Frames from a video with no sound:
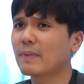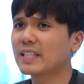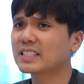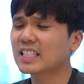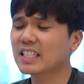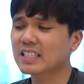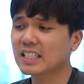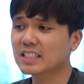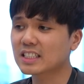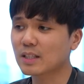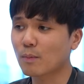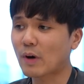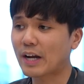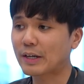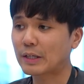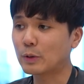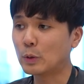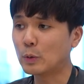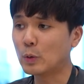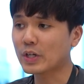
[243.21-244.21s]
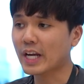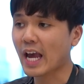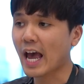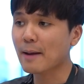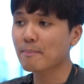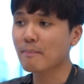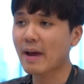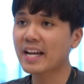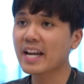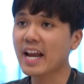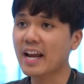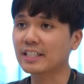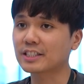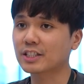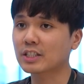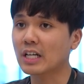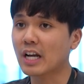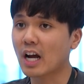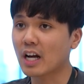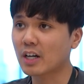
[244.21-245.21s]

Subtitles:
basically someone who can manage